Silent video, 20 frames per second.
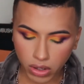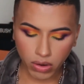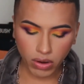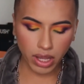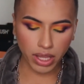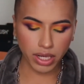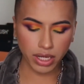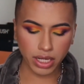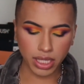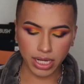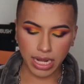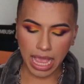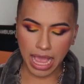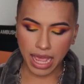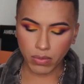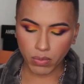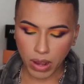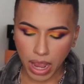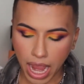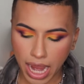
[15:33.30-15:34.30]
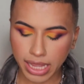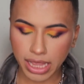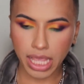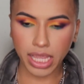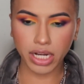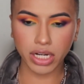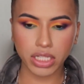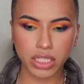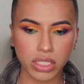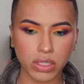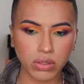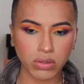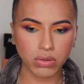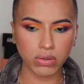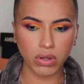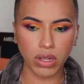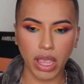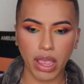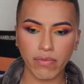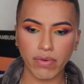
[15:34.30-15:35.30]
go in and add eyeliner
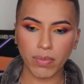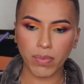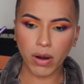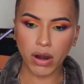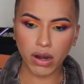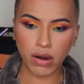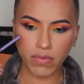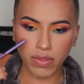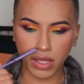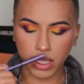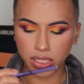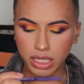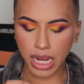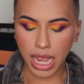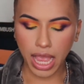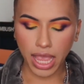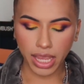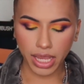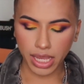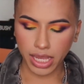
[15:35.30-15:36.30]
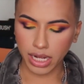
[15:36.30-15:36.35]
to every part of the under eye,